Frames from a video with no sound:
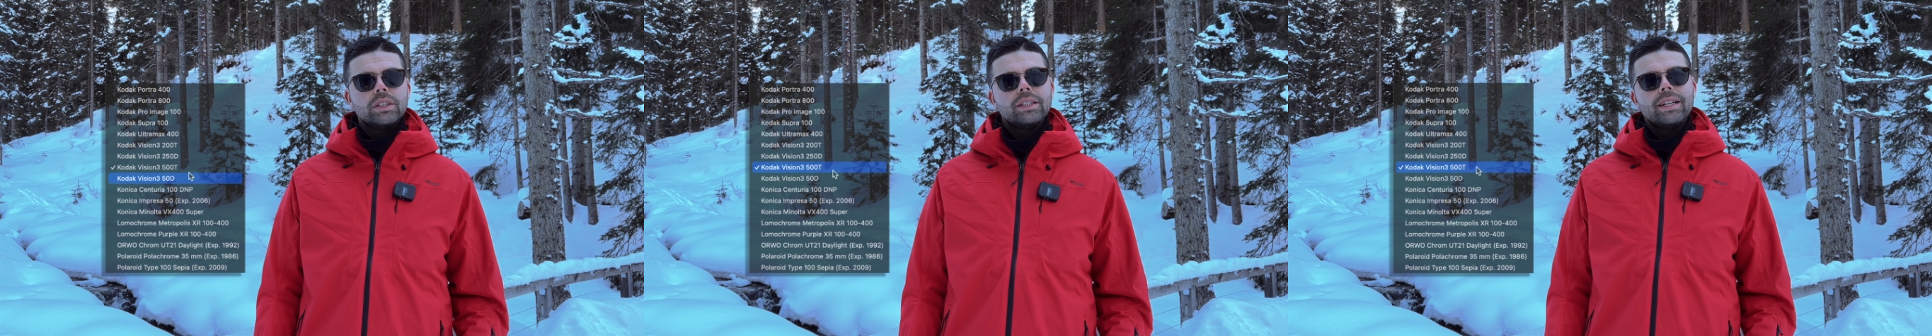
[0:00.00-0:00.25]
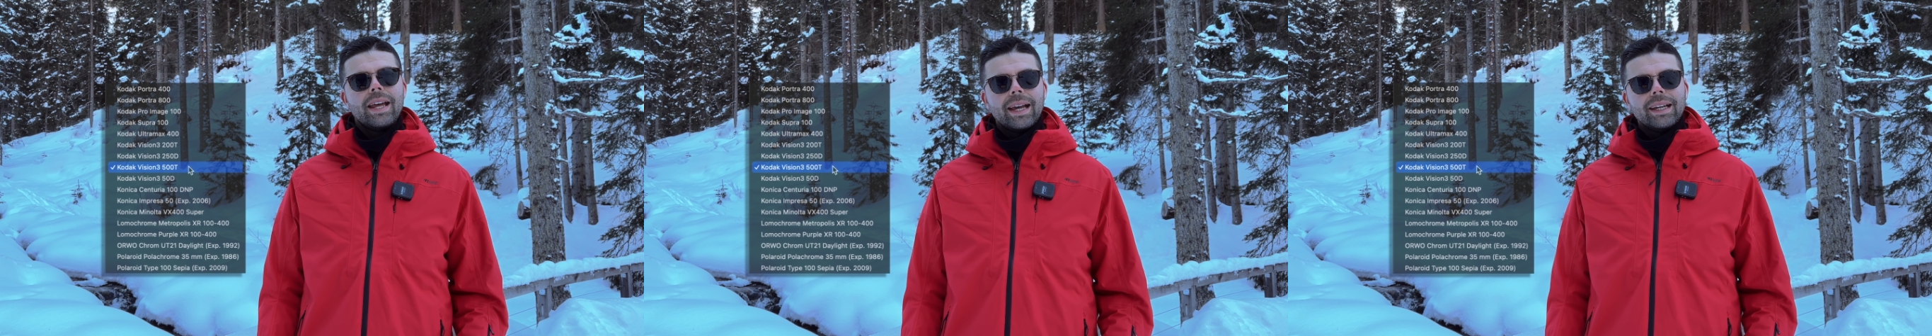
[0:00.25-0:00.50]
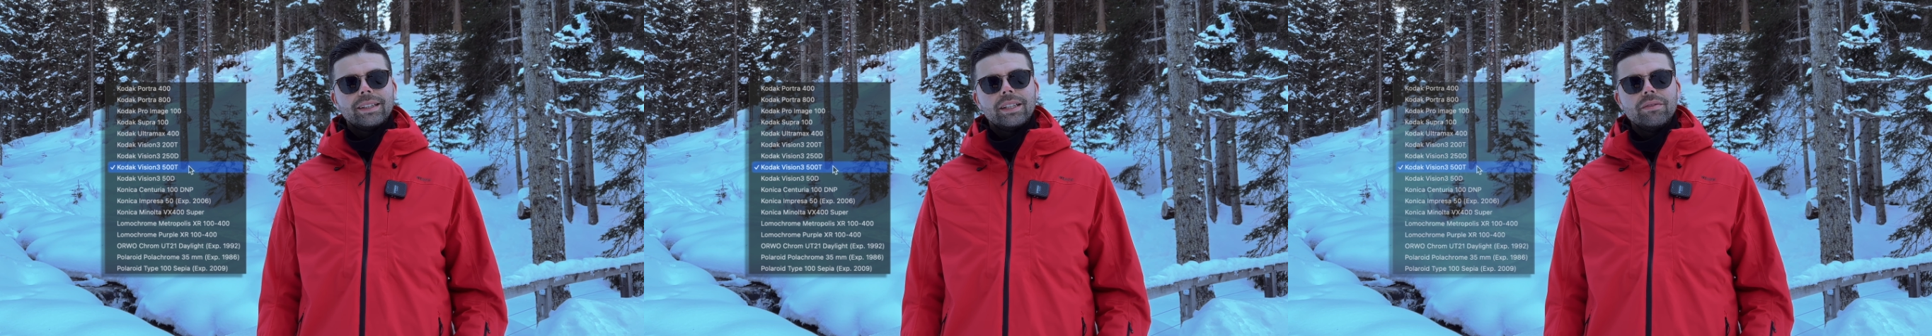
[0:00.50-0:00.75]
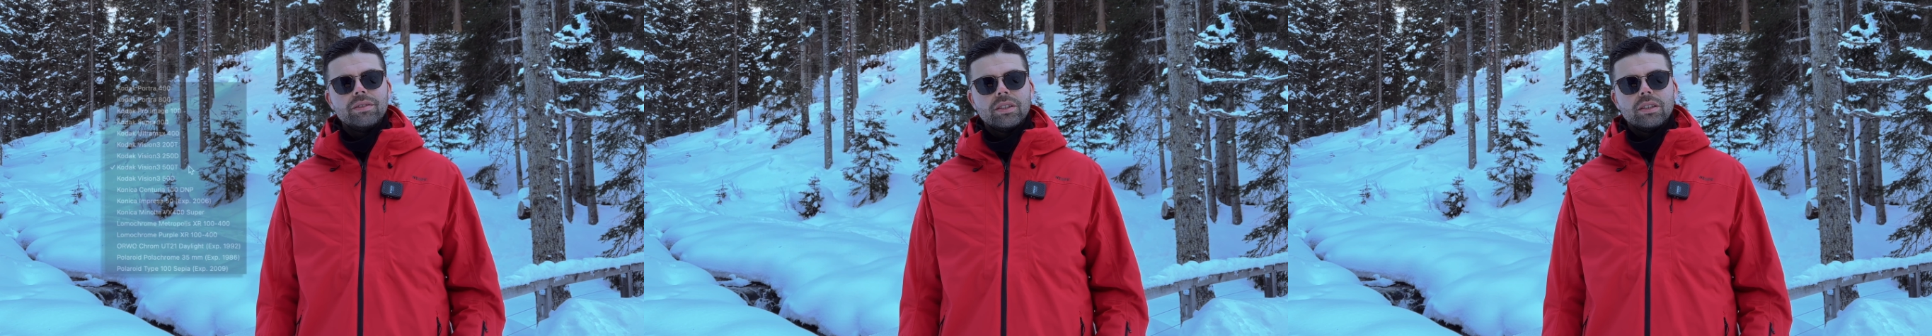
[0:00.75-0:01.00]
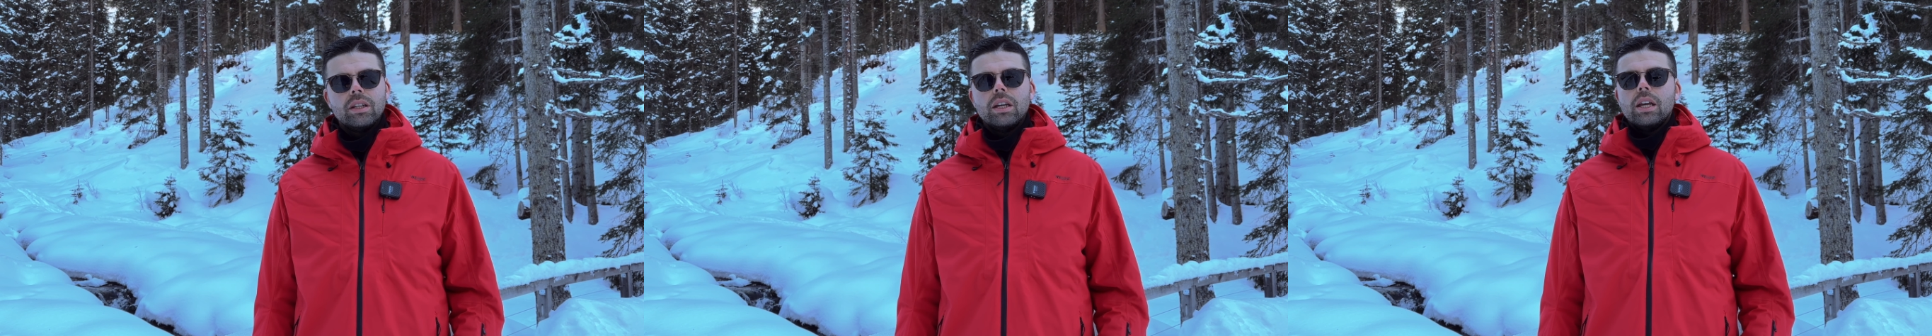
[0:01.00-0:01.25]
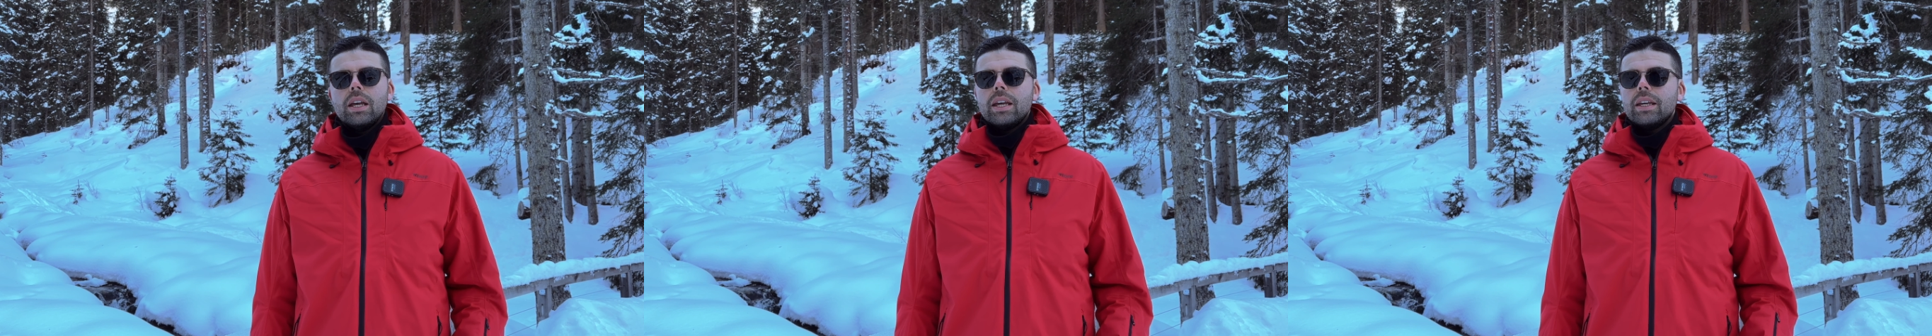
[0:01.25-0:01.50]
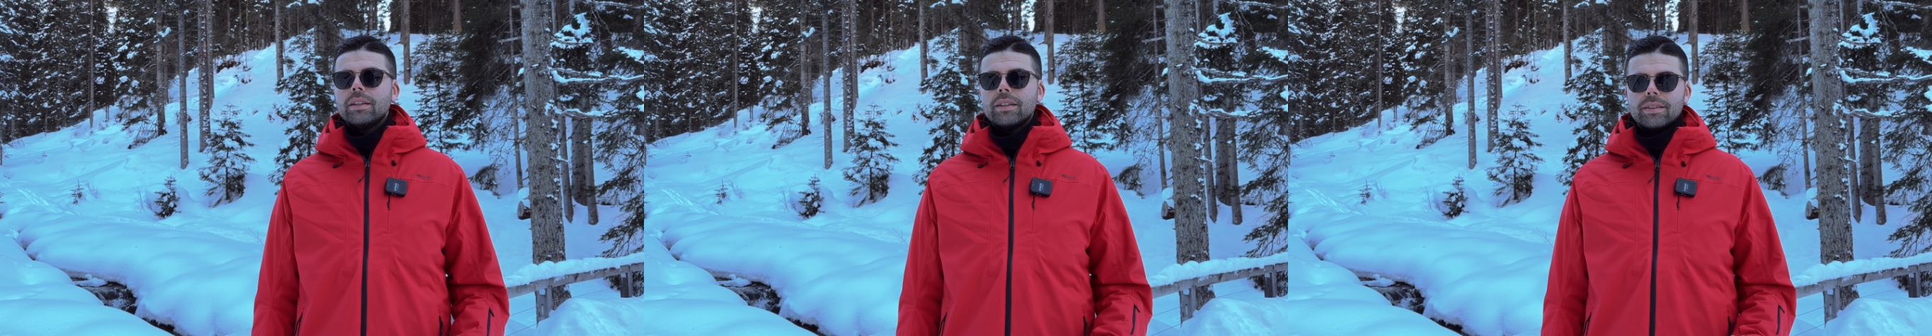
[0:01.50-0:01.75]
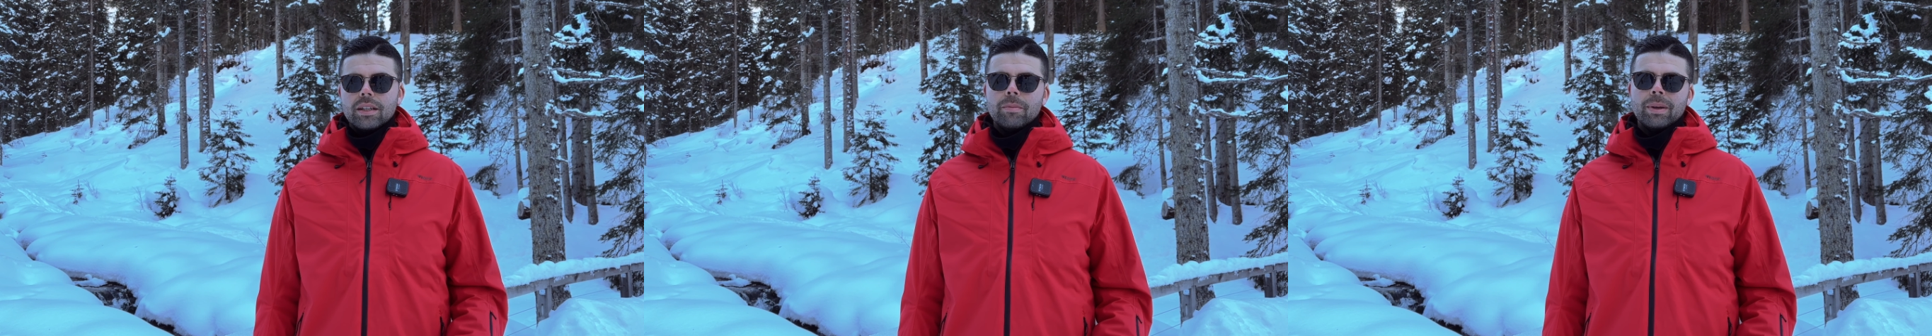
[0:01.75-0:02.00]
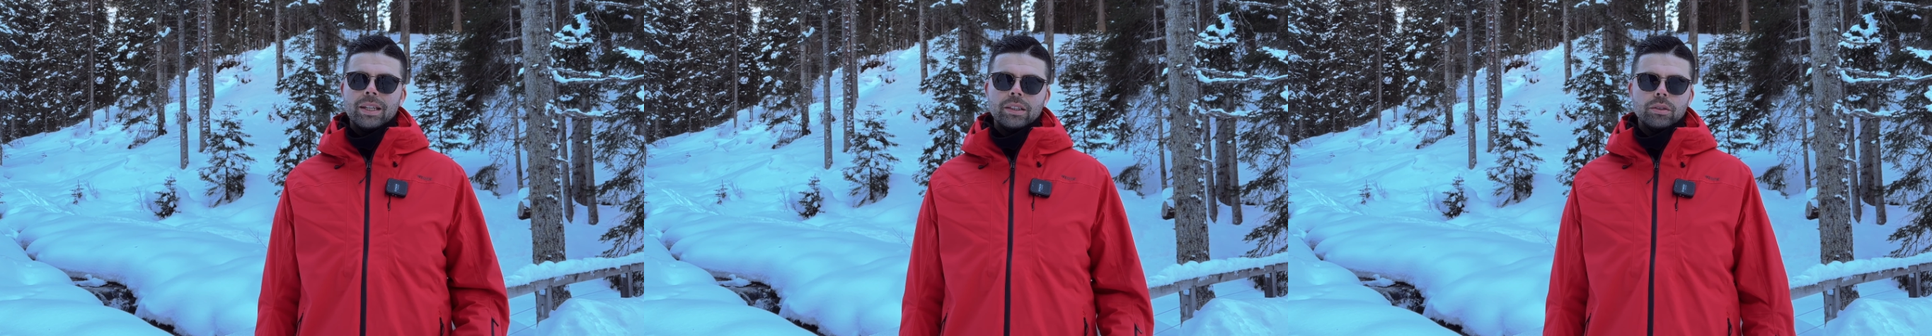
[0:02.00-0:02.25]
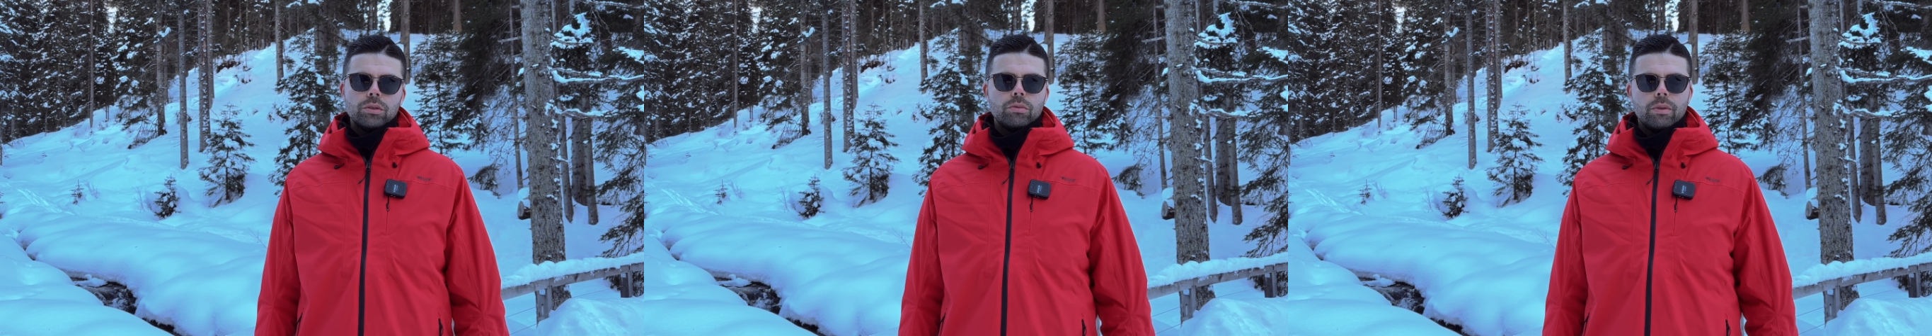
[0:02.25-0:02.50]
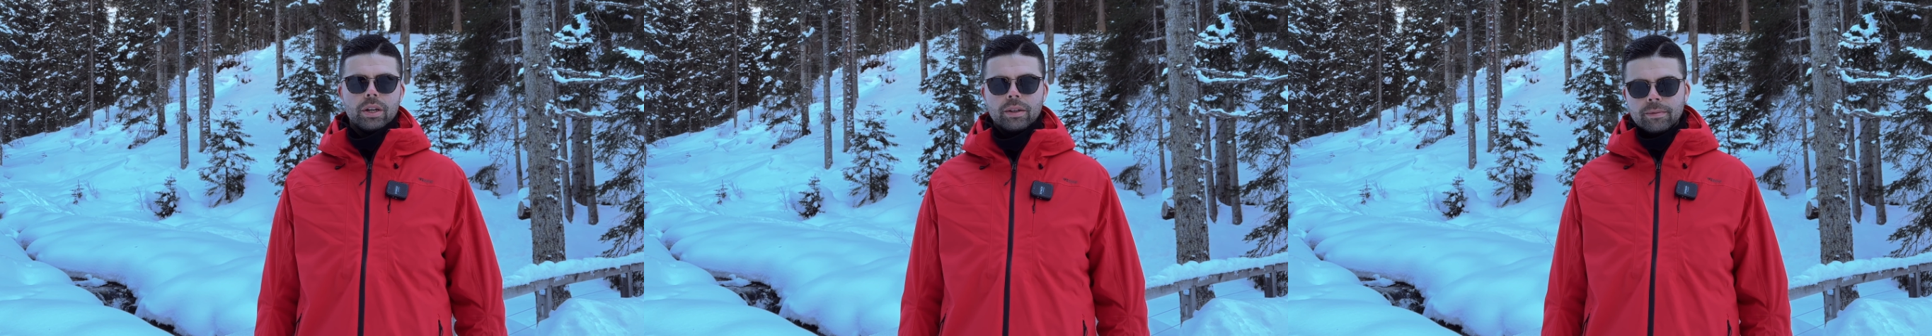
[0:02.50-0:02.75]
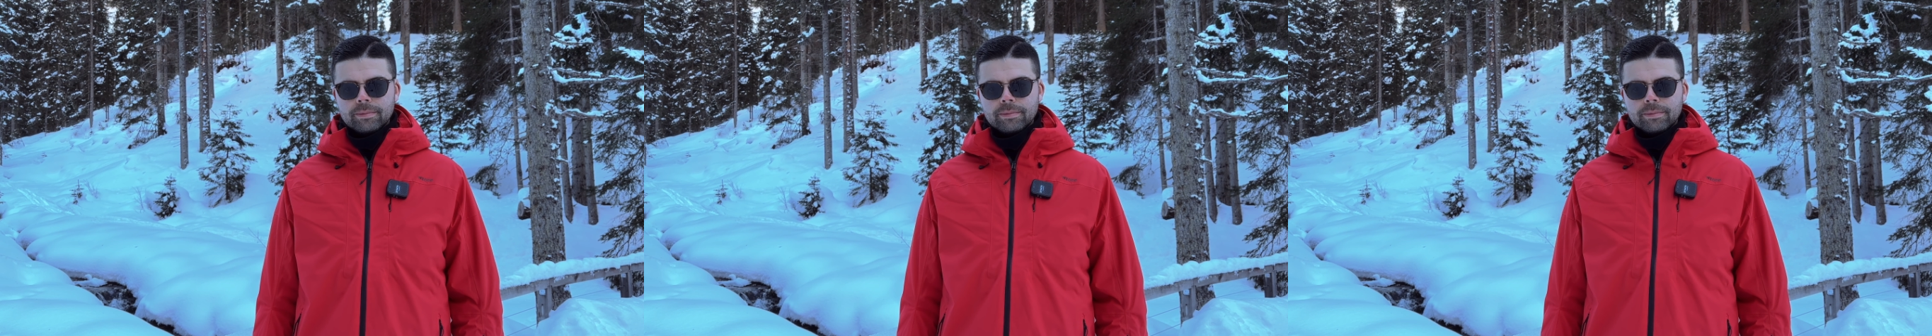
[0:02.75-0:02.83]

negatives in the cinema industry.